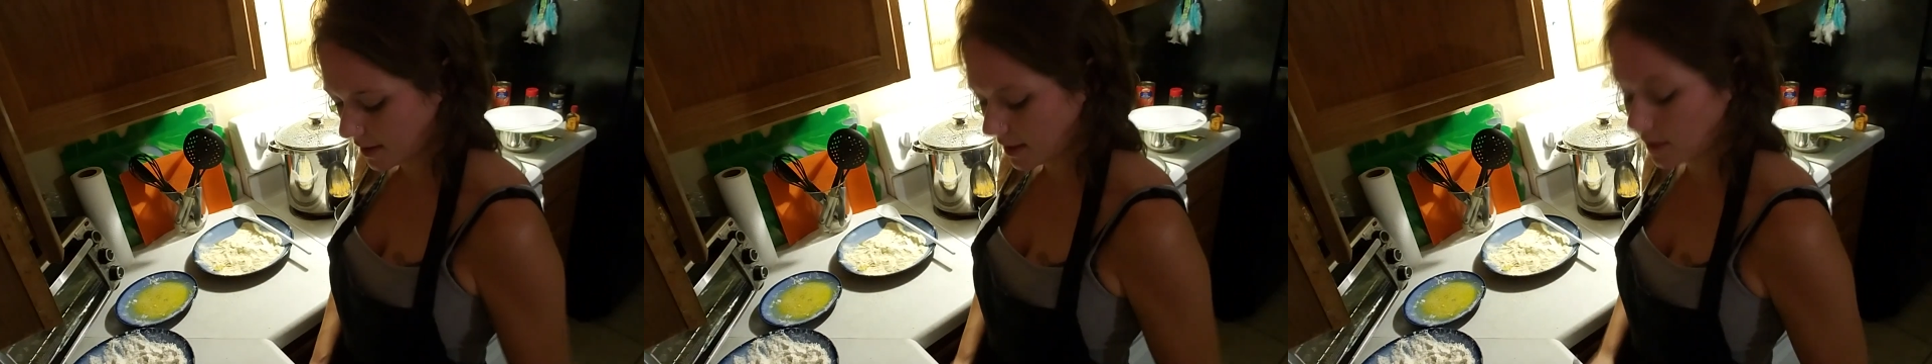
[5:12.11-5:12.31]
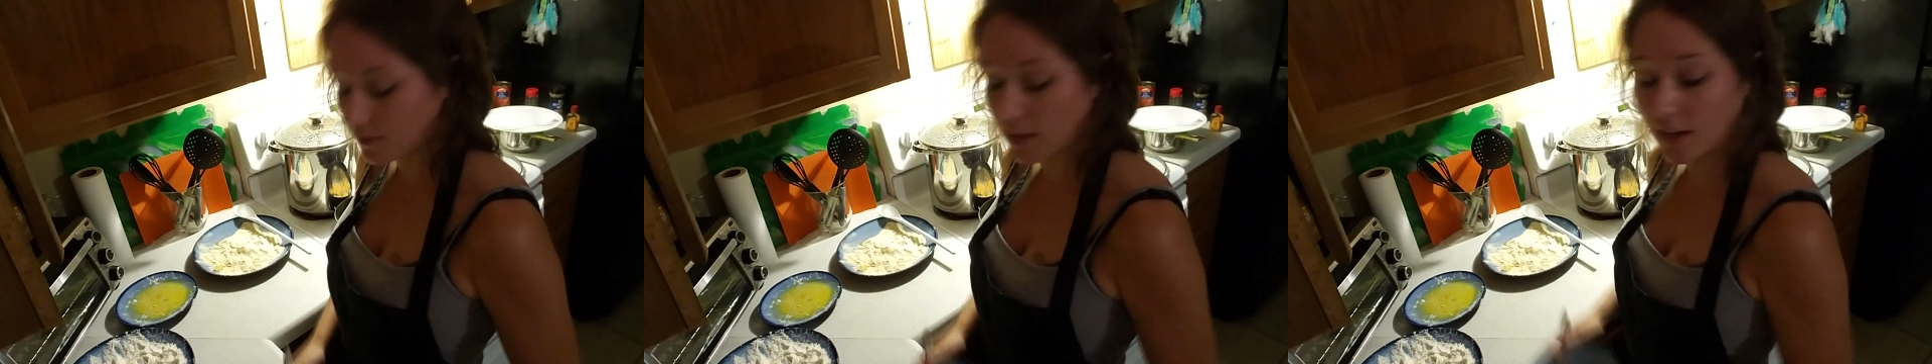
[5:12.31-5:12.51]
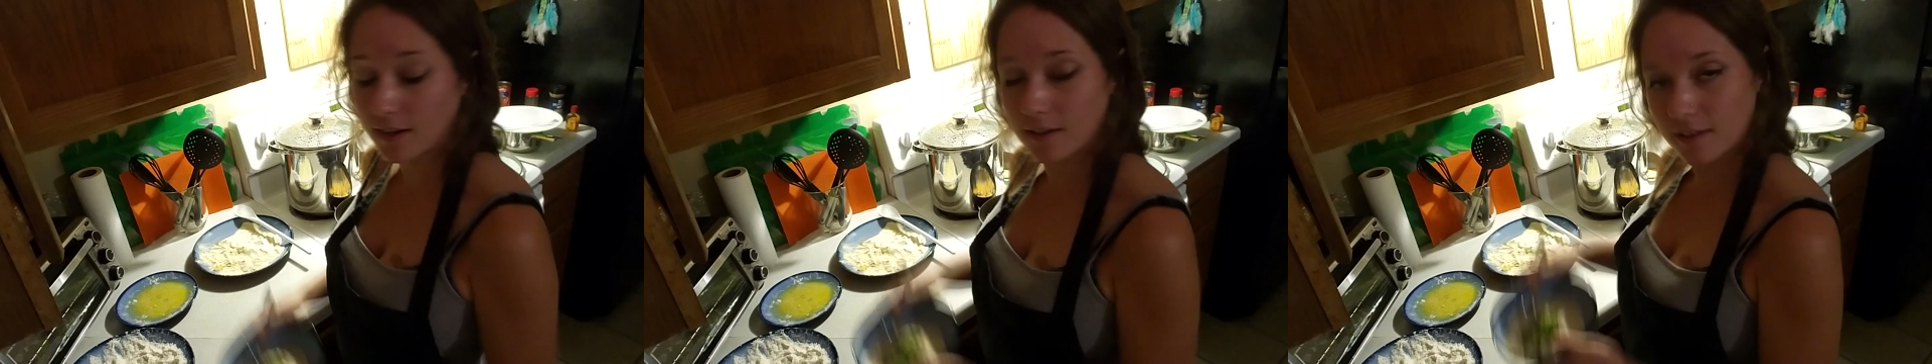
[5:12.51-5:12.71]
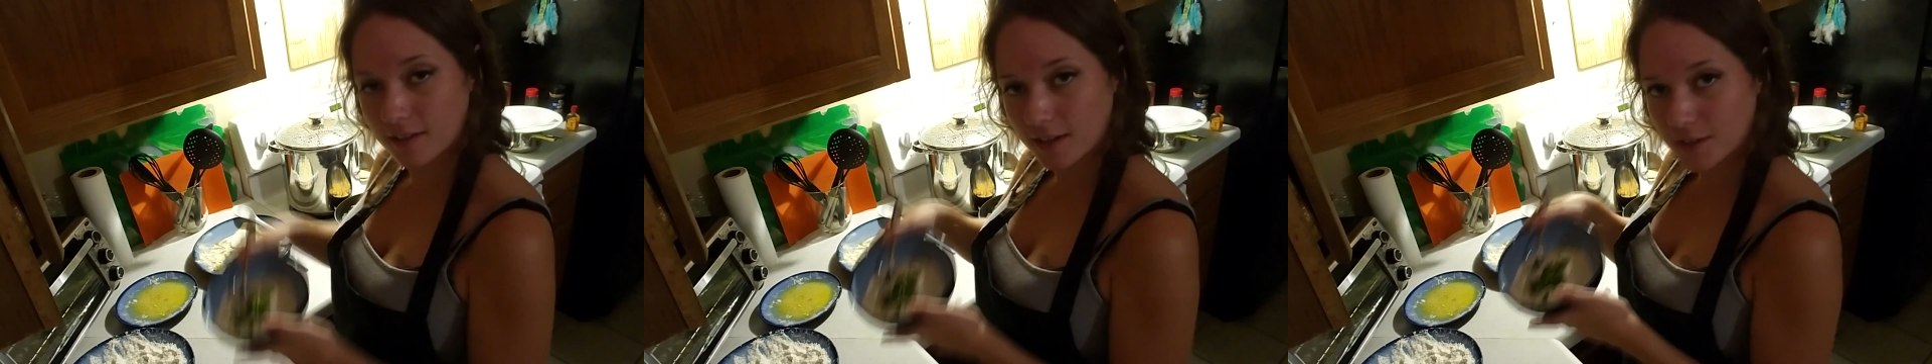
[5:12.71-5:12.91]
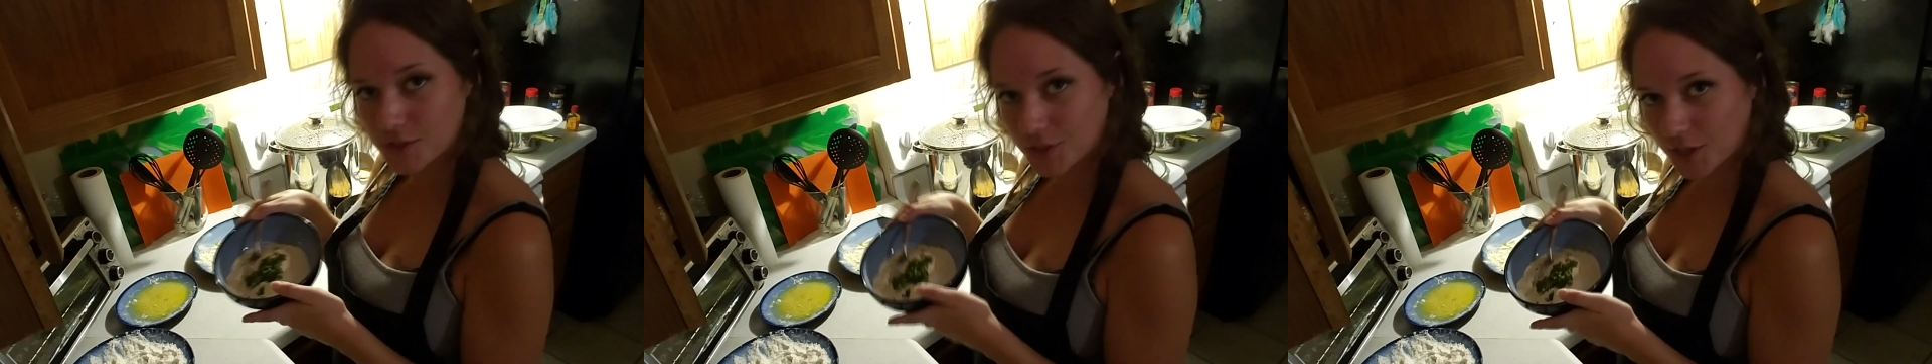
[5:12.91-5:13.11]
I've got an
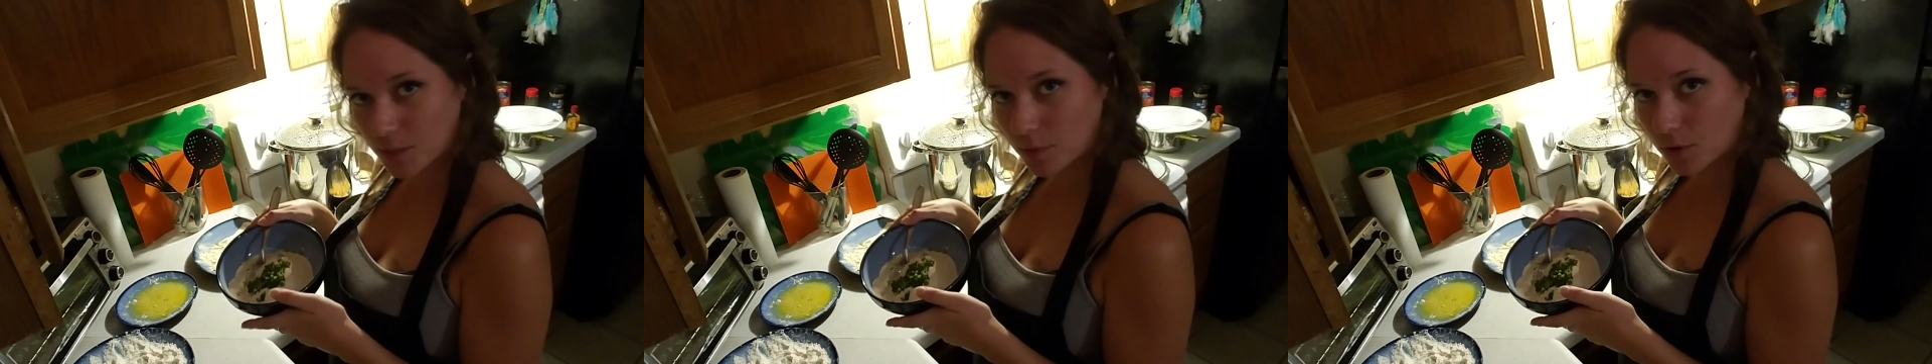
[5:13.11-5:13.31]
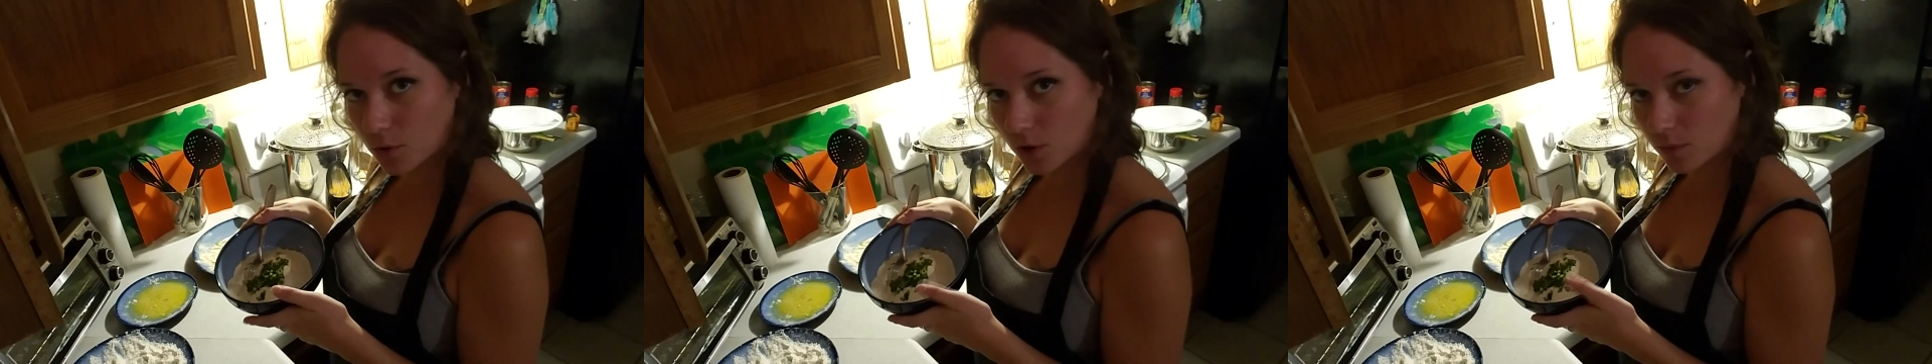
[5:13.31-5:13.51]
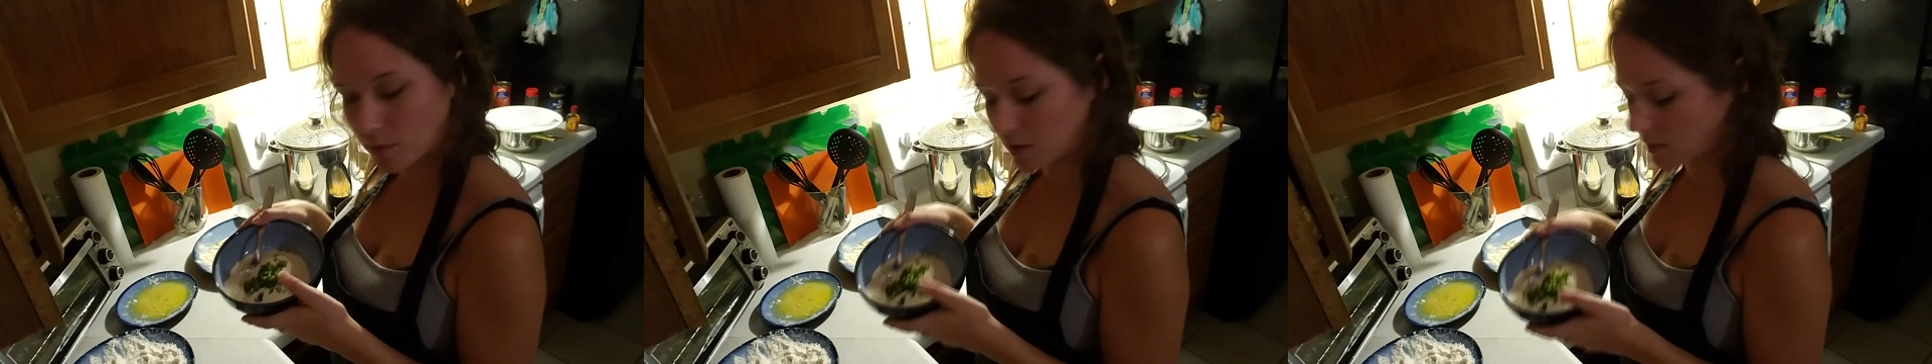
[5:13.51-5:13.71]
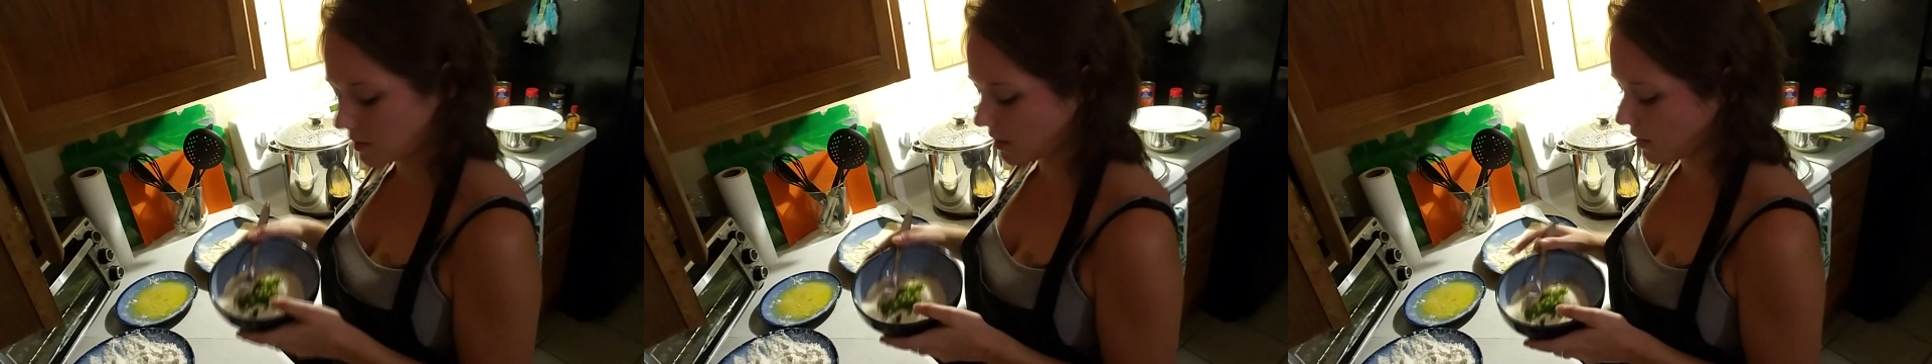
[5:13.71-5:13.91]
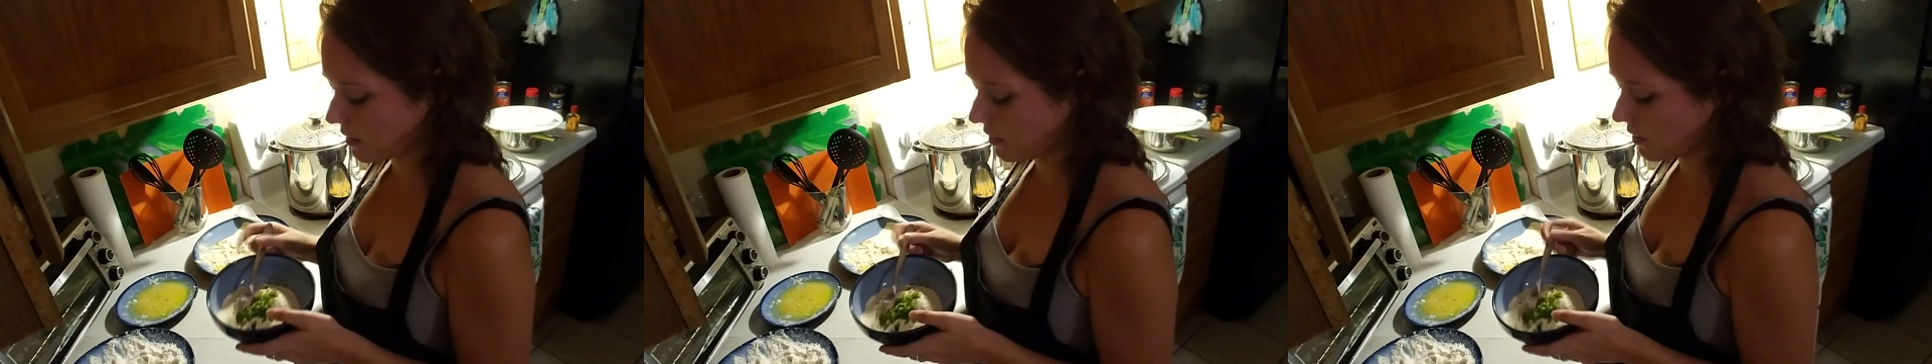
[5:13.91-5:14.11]
extra cup of cornmeal in
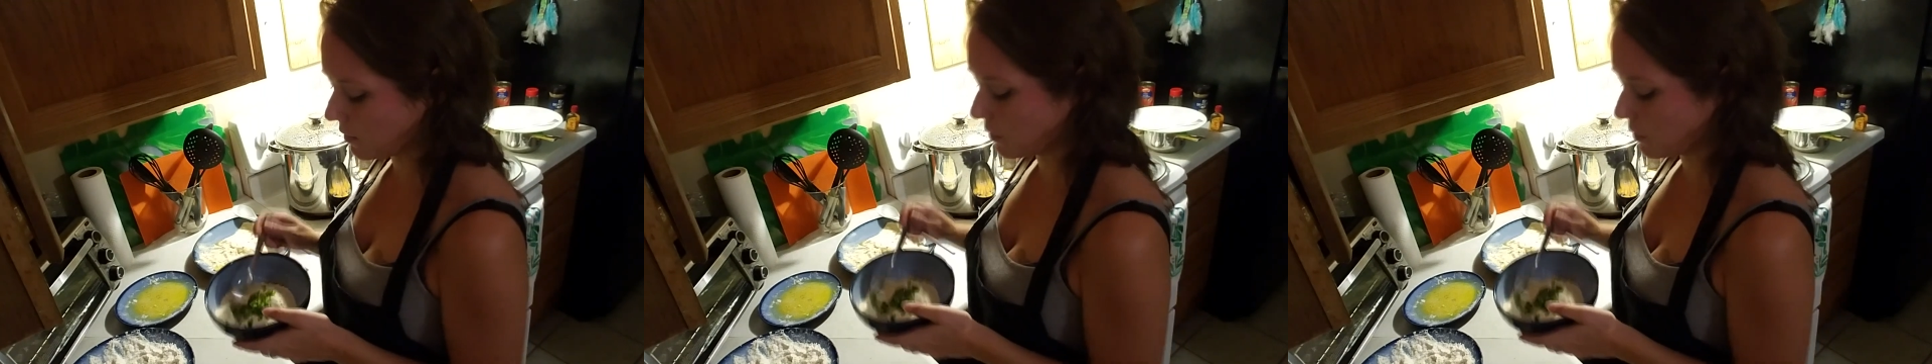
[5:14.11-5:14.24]
here